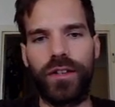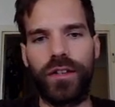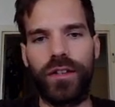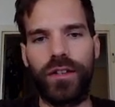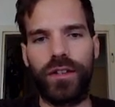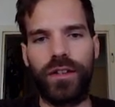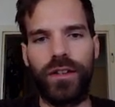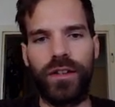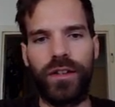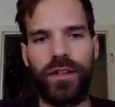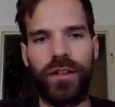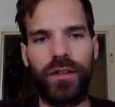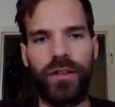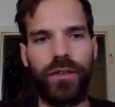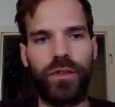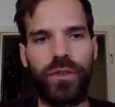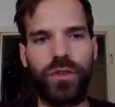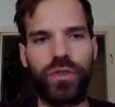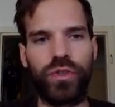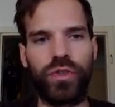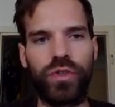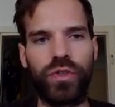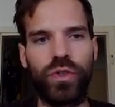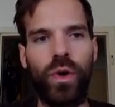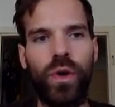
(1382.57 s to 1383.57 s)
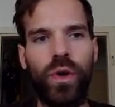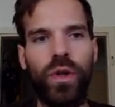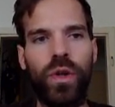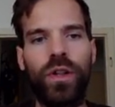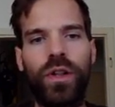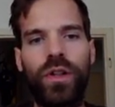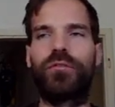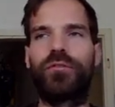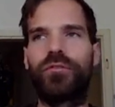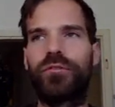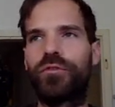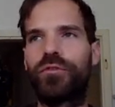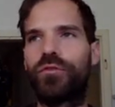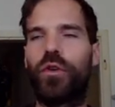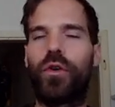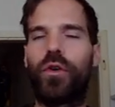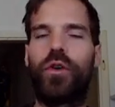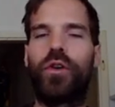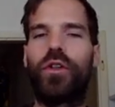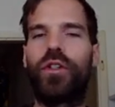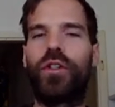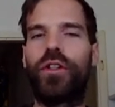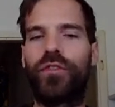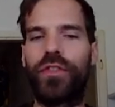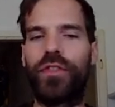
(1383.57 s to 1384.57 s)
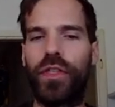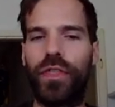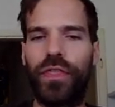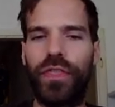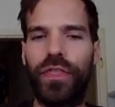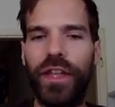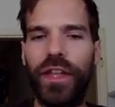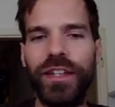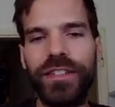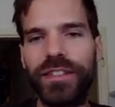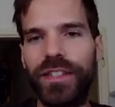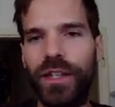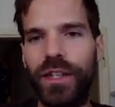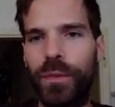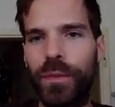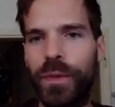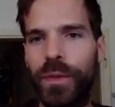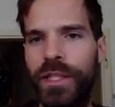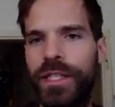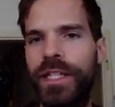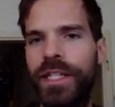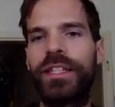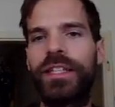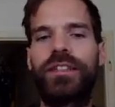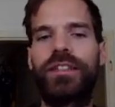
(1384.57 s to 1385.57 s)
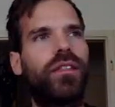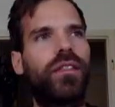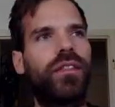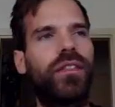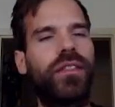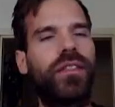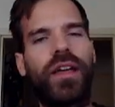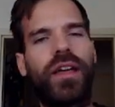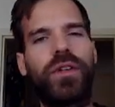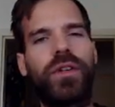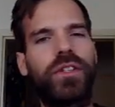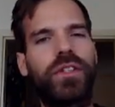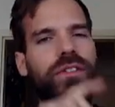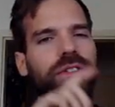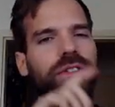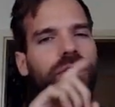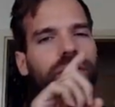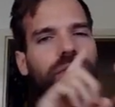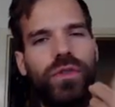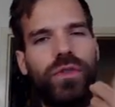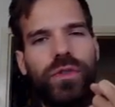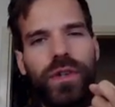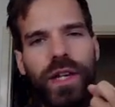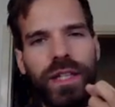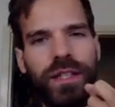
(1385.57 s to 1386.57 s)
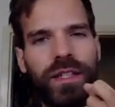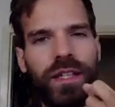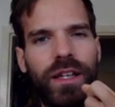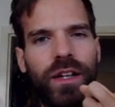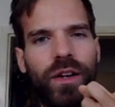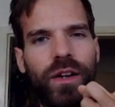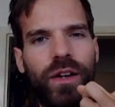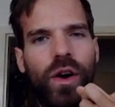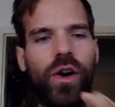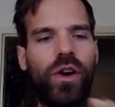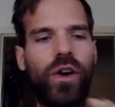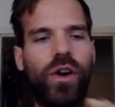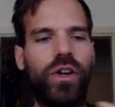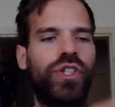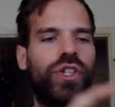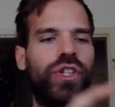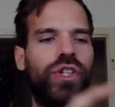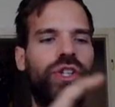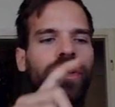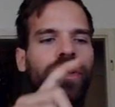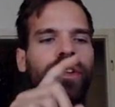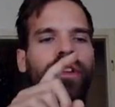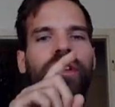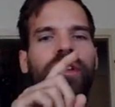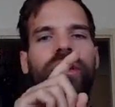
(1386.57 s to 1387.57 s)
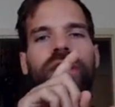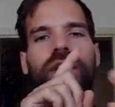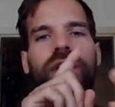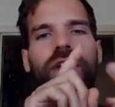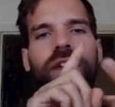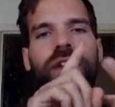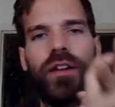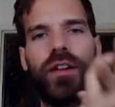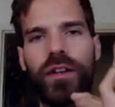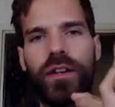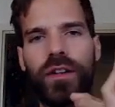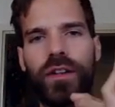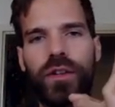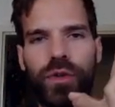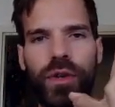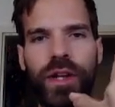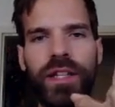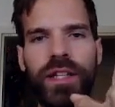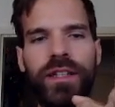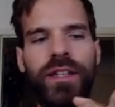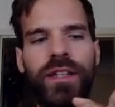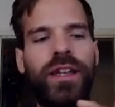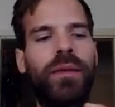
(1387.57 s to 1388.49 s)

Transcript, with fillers: uh, sol for all of the things that we did. That was creating an auction, creating a